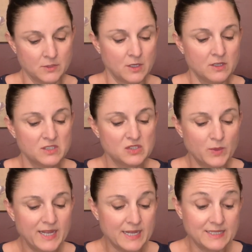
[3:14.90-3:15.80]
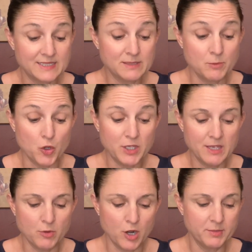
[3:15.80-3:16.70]
sweet and smoky
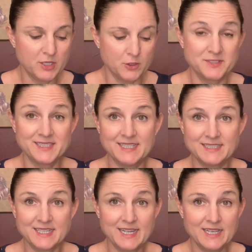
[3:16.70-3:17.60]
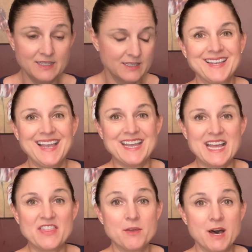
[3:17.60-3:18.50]
barbecue seasoning, and at
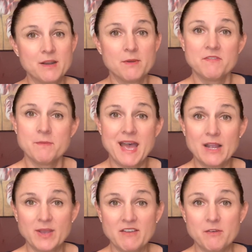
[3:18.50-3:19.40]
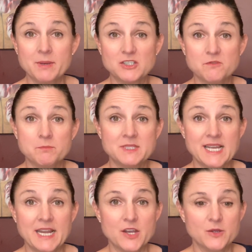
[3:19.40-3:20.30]
the bottom of the bag we have a bunch of
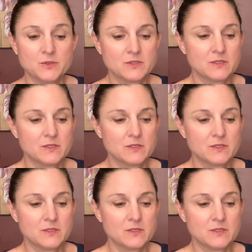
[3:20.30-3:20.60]
potatoes.